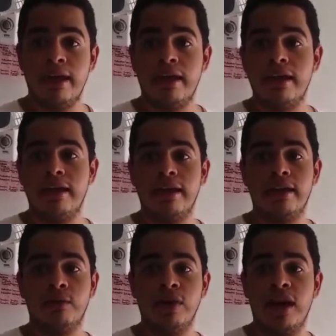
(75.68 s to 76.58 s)

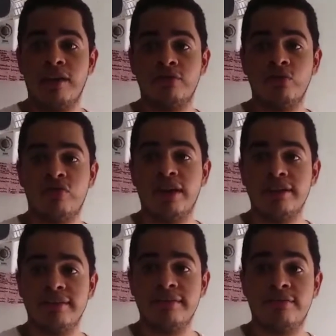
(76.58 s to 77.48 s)
we have to
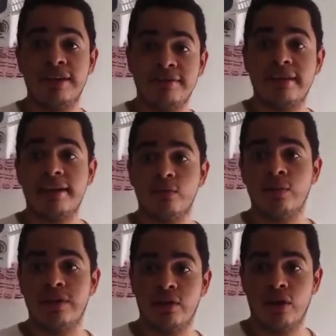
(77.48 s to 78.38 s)
face that
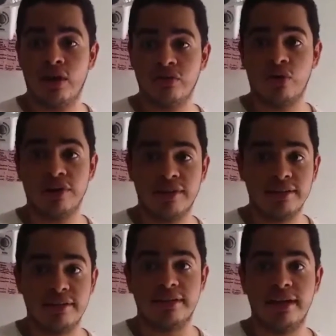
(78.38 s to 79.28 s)
without loss or
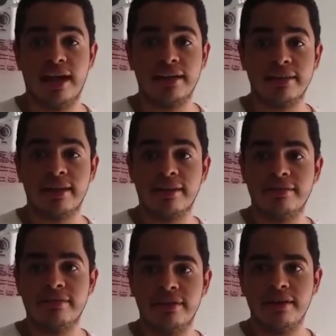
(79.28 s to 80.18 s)
identity, and
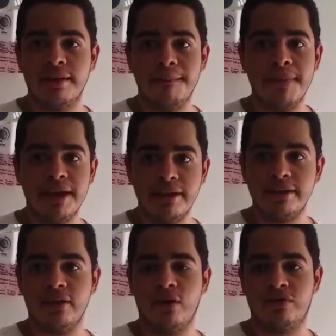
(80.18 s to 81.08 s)
that is the
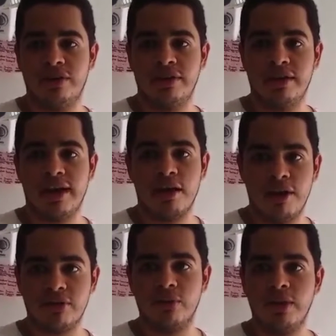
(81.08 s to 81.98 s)
meaning of the
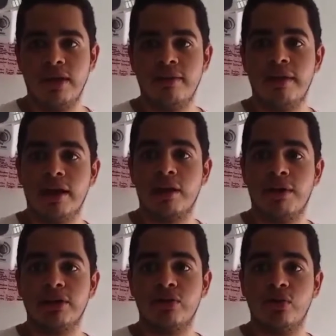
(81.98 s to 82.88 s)
garabato. The
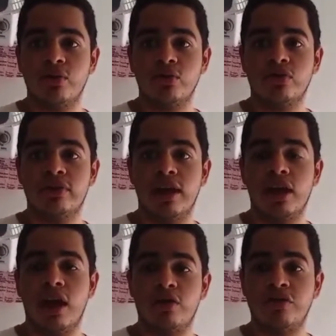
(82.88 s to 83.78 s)
garabato
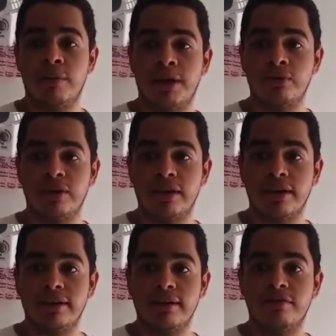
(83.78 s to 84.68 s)
tell us about
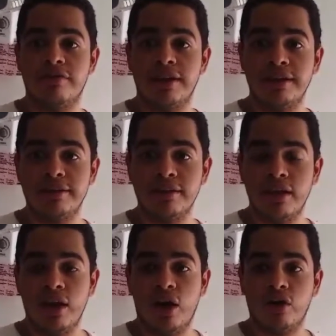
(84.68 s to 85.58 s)
the defeat
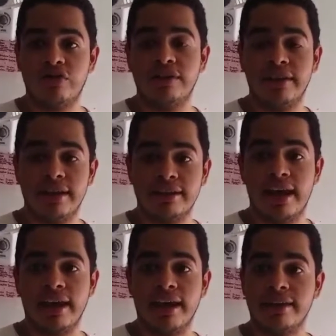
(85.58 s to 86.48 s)
of the dead
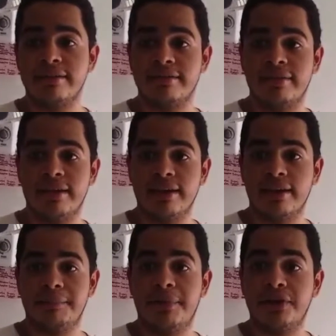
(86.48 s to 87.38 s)
against
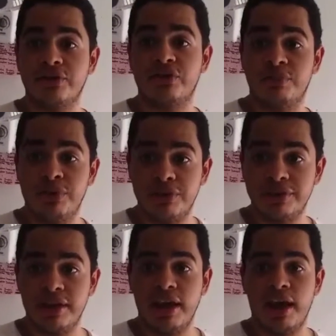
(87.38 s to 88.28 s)
the party
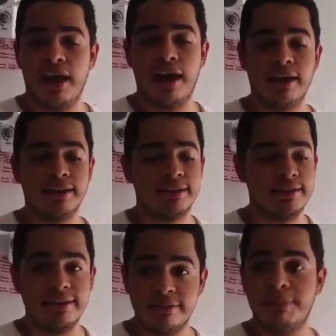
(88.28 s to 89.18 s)
spirit, and
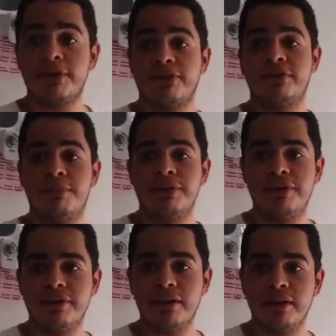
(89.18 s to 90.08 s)
this party
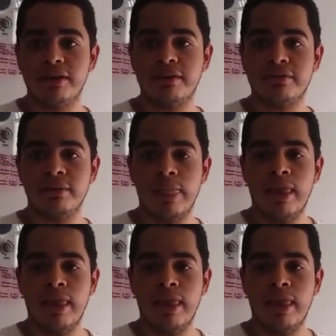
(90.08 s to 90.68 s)
spirit is